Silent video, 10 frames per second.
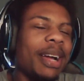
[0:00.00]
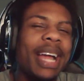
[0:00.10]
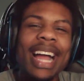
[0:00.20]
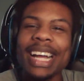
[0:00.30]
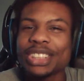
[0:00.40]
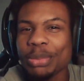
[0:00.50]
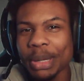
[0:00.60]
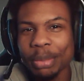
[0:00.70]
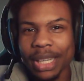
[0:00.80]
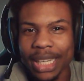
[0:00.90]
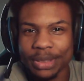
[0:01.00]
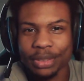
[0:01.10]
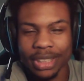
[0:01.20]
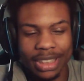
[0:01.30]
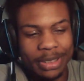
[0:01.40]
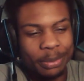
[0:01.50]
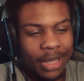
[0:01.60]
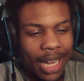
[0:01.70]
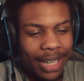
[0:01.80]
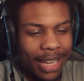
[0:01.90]
I, I, got so many plans for this,
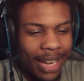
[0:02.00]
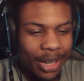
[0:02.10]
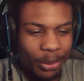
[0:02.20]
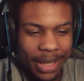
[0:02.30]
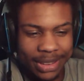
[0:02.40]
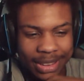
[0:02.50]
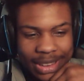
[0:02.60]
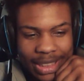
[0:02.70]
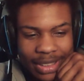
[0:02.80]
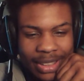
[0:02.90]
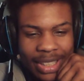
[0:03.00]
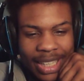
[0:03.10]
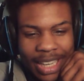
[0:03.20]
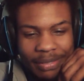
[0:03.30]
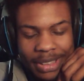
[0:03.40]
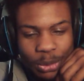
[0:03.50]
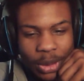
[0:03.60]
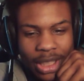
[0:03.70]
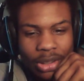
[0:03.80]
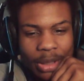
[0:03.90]
but I, I gotta wait to see if it's
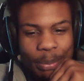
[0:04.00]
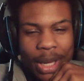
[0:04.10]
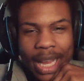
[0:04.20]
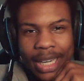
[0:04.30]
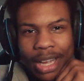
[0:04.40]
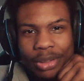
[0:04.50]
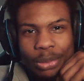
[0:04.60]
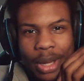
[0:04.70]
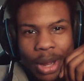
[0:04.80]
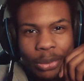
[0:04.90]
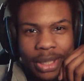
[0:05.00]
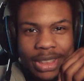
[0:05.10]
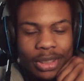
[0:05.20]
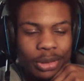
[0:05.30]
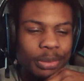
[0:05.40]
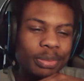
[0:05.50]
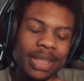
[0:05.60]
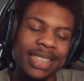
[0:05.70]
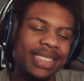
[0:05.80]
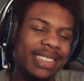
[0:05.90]
really gonna pan out the way I want it to.
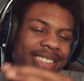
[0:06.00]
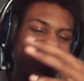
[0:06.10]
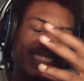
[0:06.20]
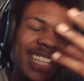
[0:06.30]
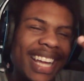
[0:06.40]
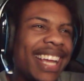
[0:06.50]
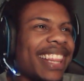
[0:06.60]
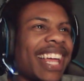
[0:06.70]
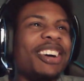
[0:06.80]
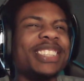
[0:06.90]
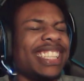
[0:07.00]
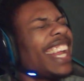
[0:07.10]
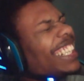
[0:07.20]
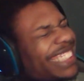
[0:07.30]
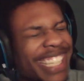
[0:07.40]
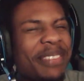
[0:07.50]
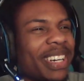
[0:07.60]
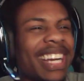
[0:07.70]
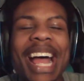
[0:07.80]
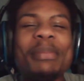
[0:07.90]
But eight thousand, not
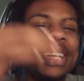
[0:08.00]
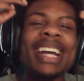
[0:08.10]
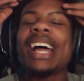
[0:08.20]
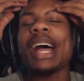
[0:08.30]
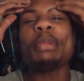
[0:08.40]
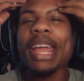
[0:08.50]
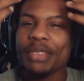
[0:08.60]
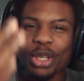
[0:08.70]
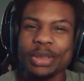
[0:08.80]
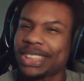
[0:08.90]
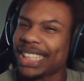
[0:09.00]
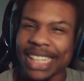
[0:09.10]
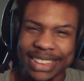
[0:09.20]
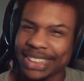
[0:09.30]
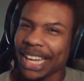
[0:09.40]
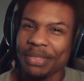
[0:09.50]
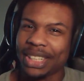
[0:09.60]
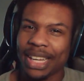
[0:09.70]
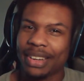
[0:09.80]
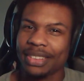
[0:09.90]
seven. I'm I'm not even used to saying
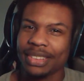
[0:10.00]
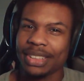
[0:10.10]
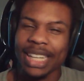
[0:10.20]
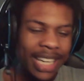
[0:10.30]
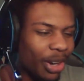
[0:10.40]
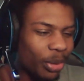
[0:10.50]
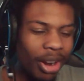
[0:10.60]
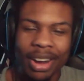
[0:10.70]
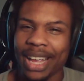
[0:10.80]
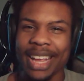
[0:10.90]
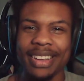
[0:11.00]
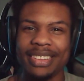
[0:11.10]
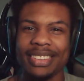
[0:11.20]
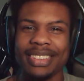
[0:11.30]
seven yet, and here we are at eight.